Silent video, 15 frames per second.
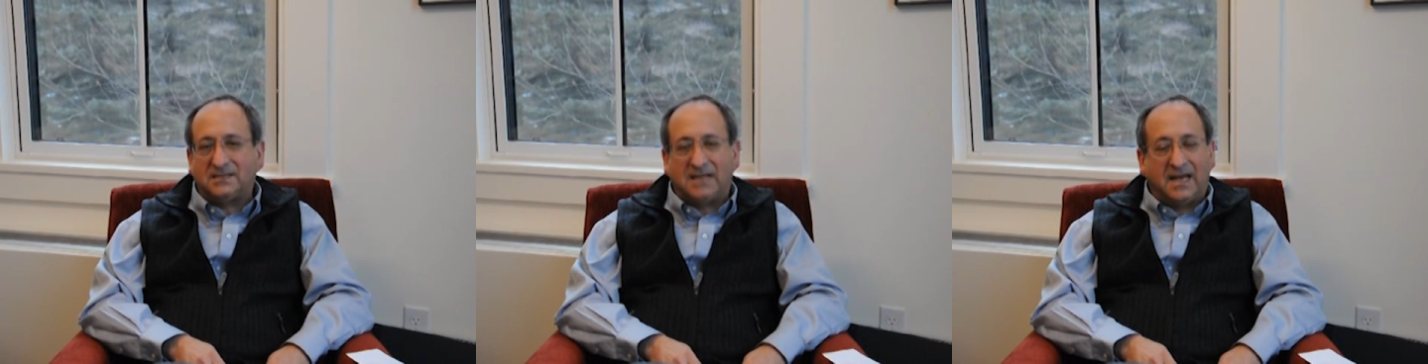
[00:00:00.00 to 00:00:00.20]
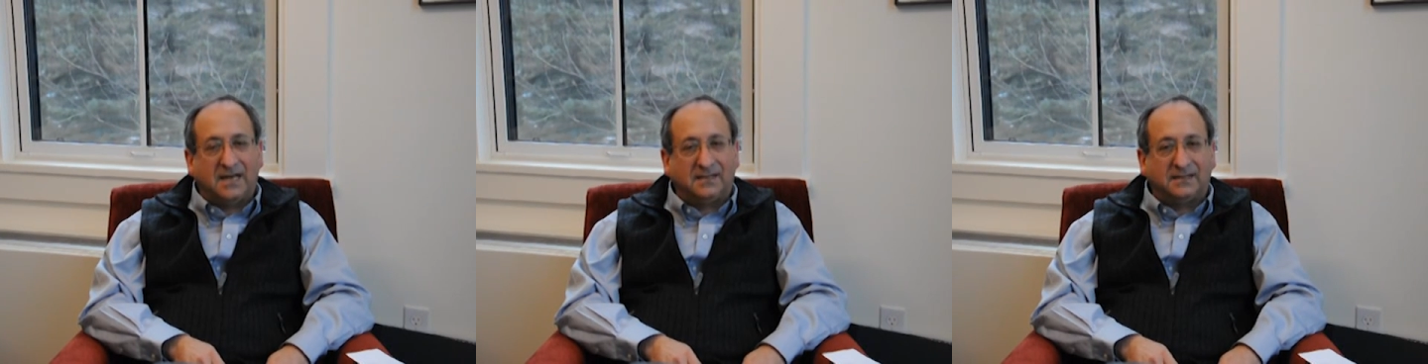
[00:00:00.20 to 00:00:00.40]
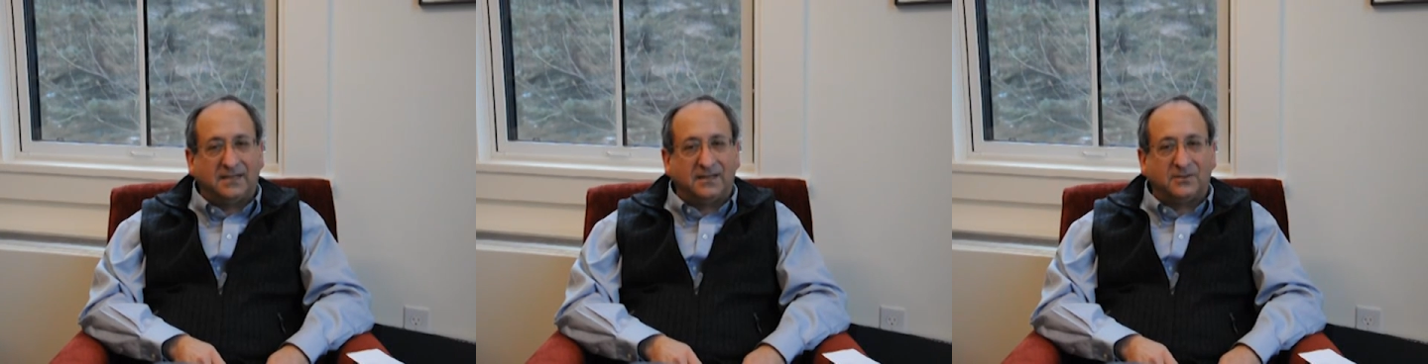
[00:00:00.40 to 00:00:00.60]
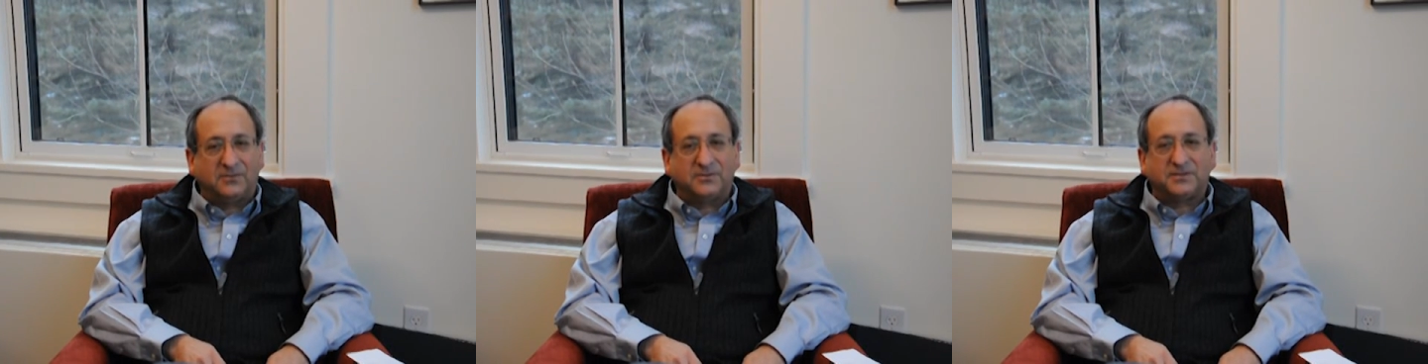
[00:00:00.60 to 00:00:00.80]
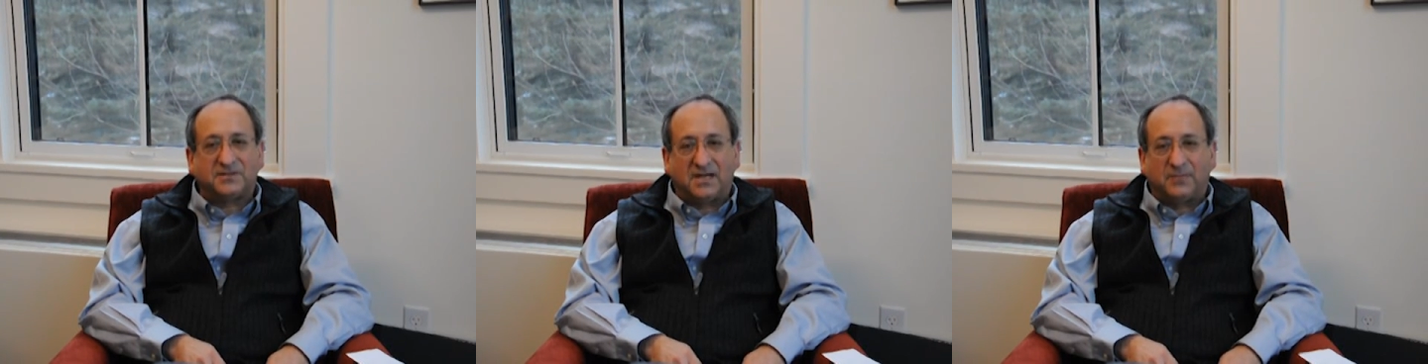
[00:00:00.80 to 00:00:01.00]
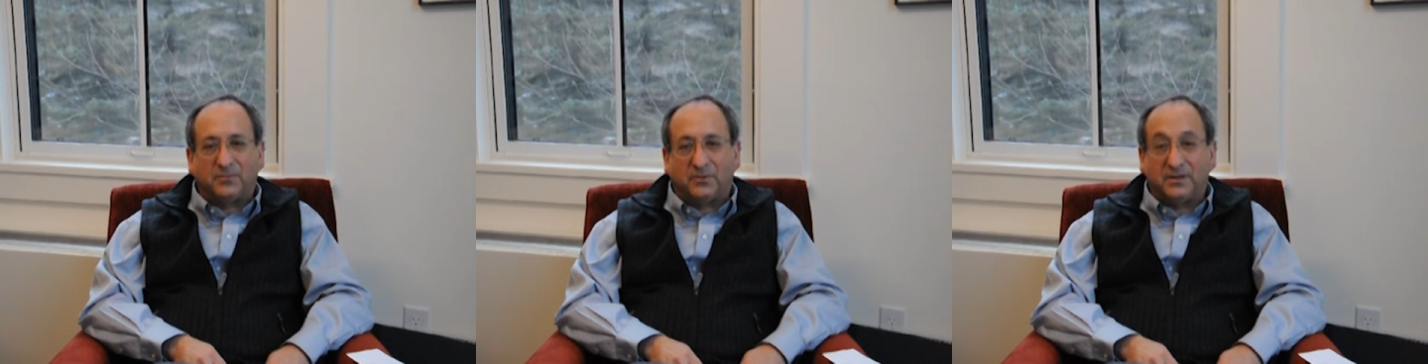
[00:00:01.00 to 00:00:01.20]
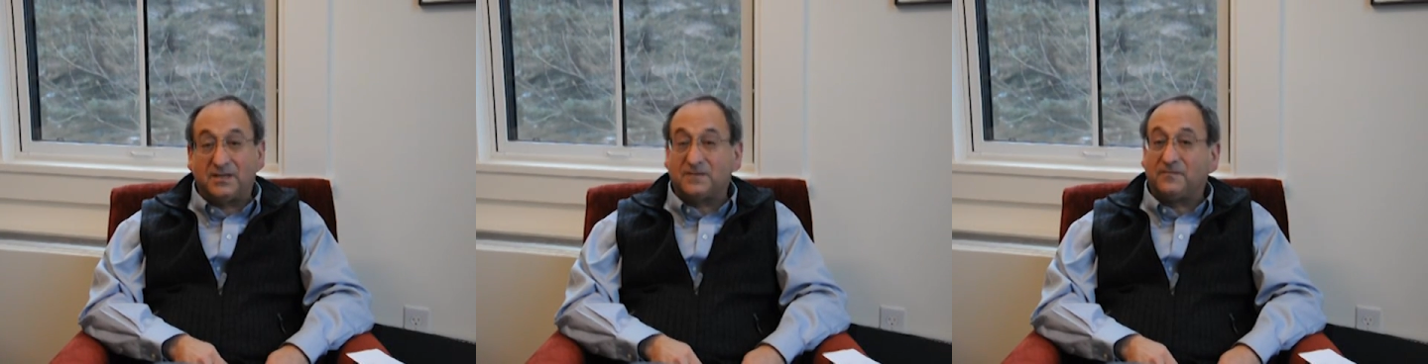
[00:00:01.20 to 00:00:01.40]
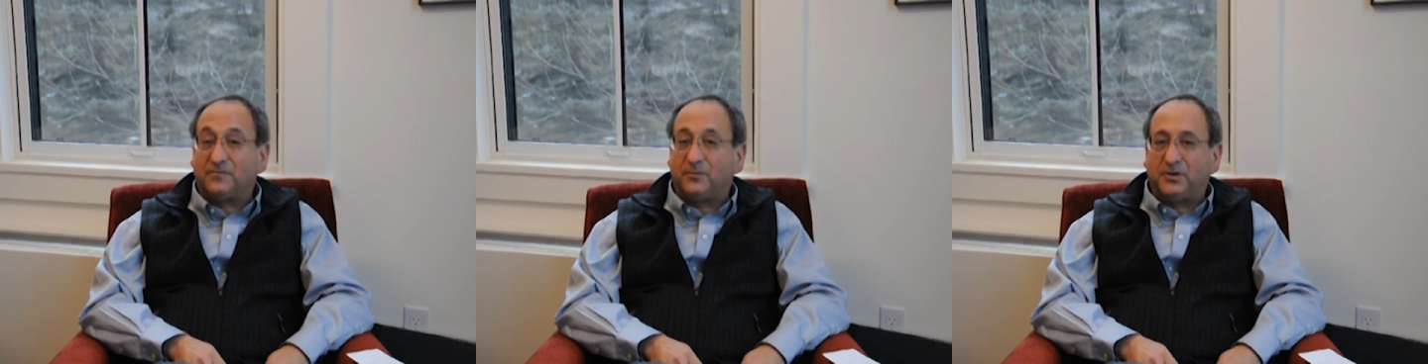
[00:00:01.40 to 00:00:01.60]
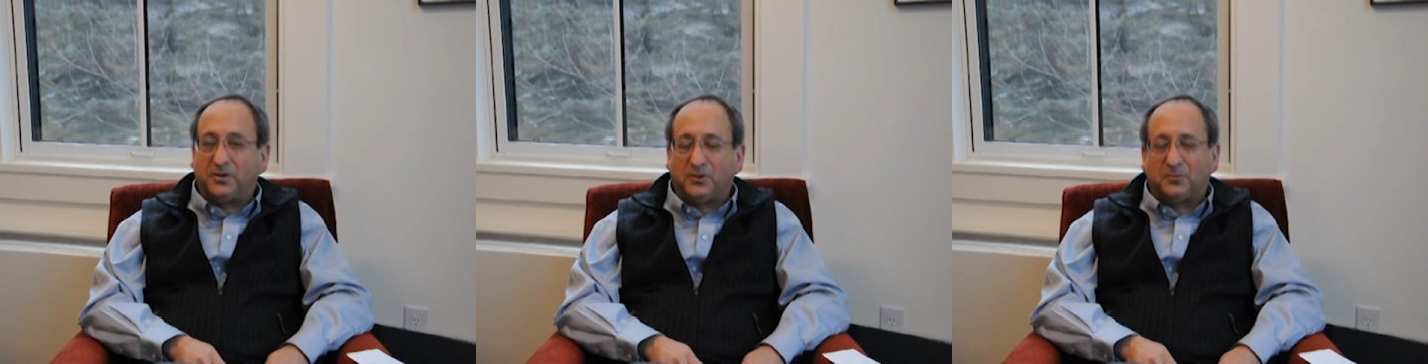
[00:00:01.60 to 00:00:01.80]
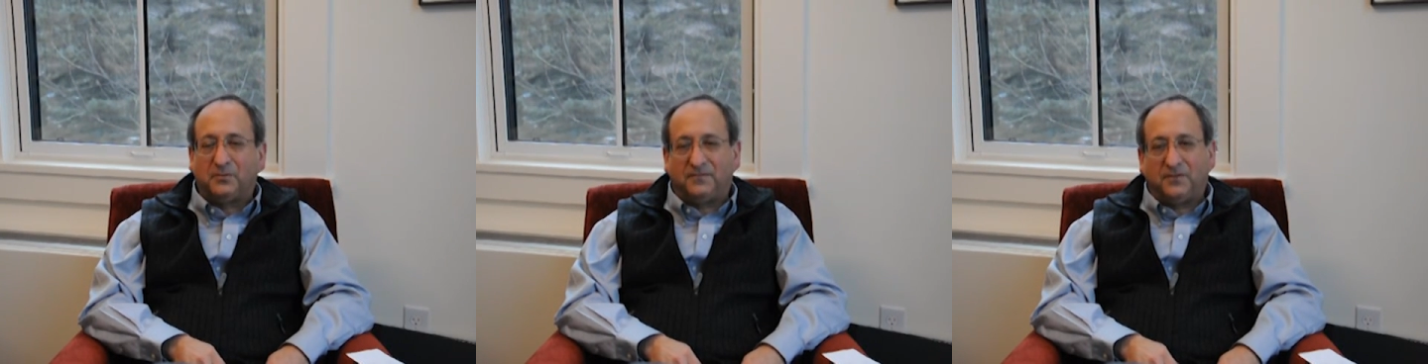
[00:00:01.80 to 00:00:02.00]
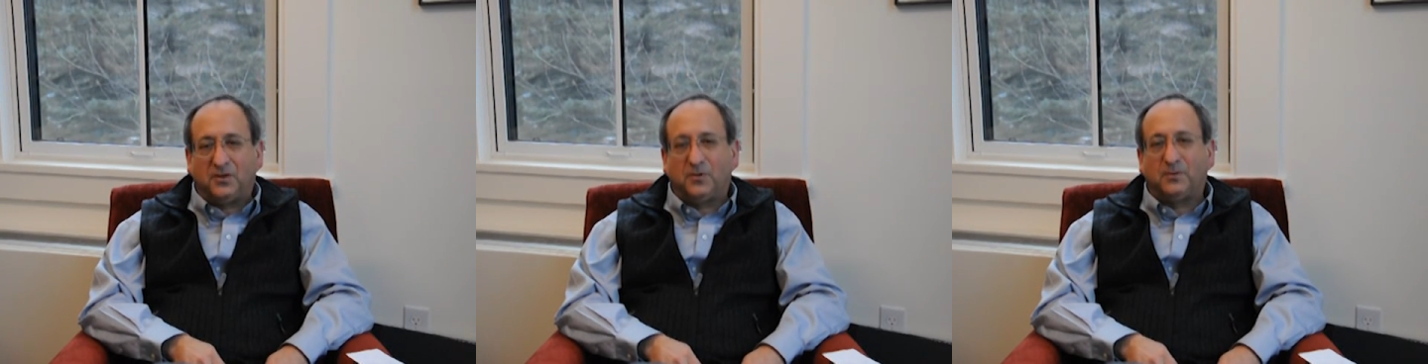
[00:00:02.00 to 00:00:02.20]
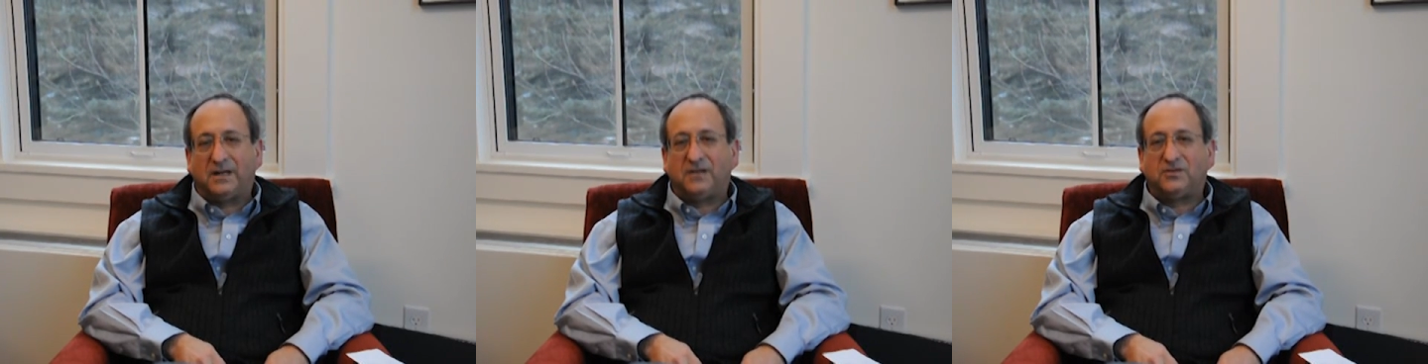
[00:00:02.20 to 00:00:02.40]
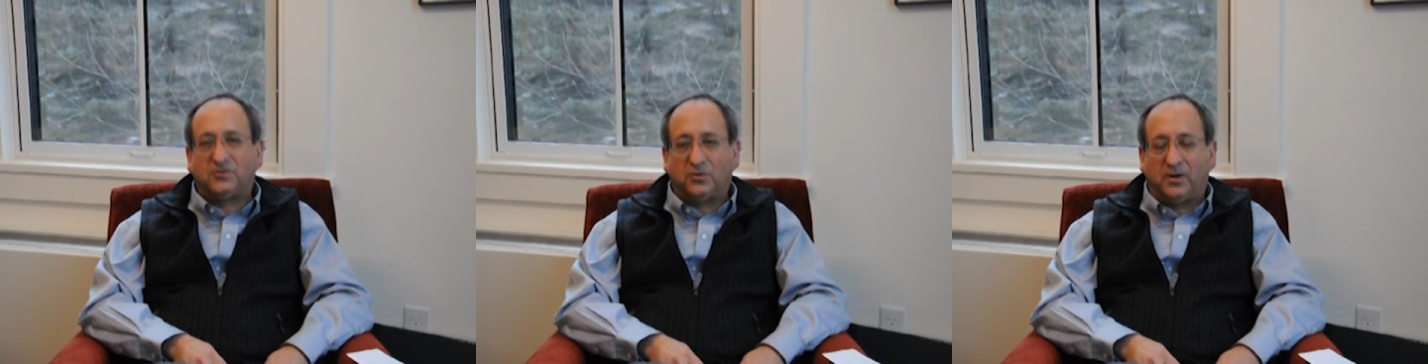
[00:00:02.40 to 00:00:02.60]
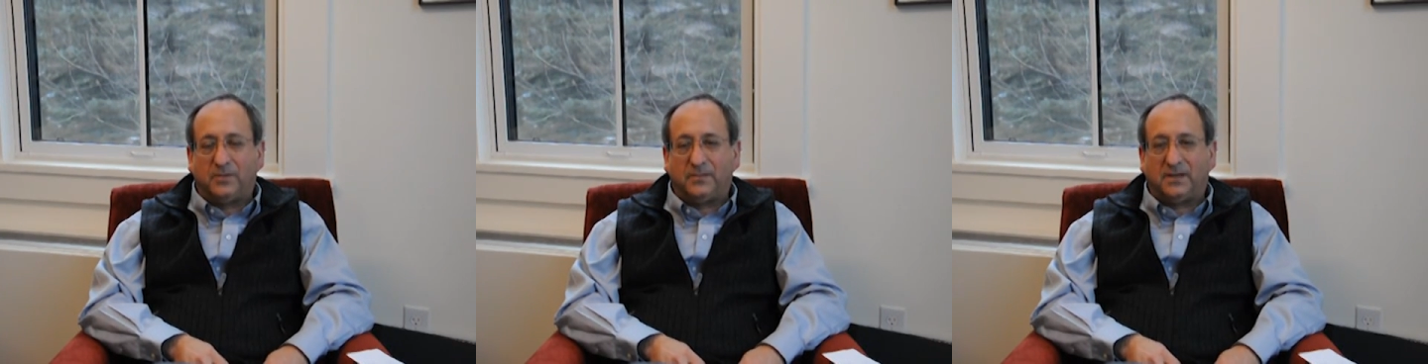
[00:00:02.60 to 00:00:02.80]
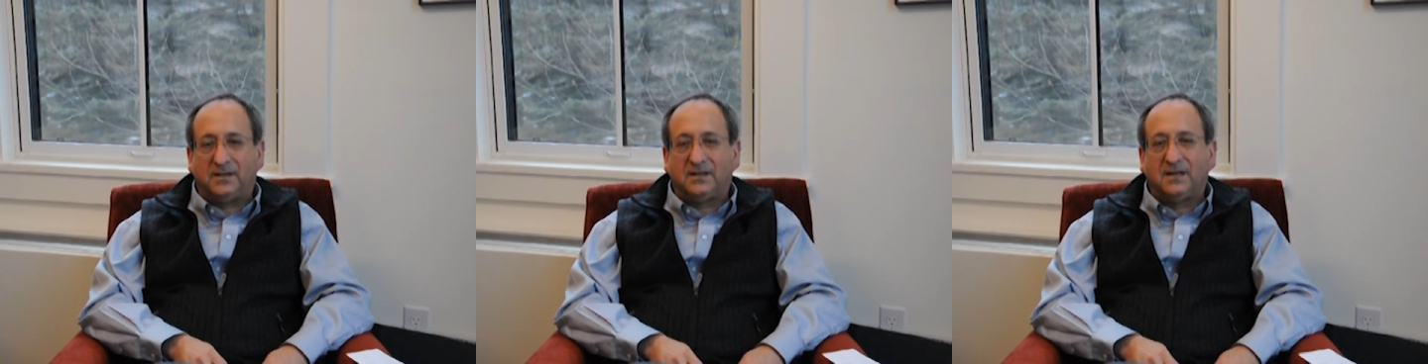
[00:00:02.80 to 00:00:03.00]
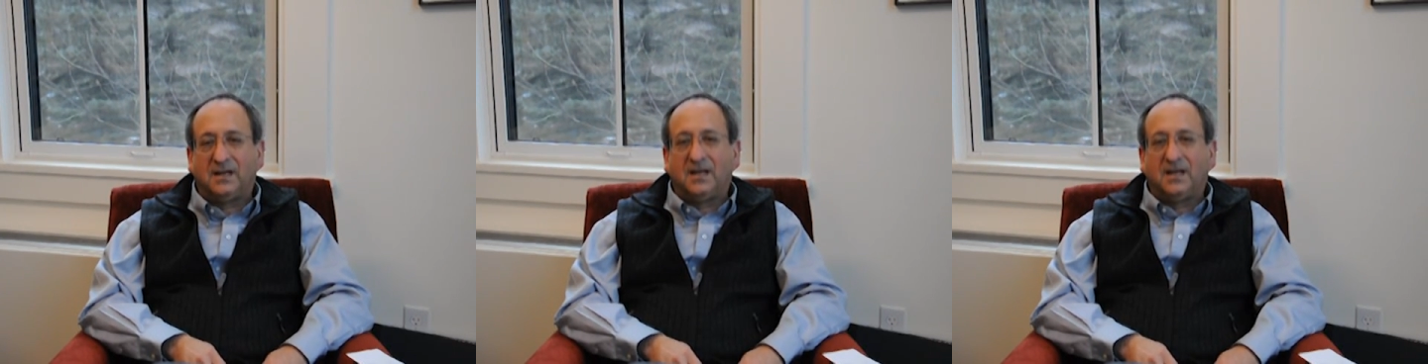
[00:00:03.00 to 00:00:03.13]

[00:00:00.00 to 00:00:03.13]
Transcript: analytical summaries for your review and enjoyment.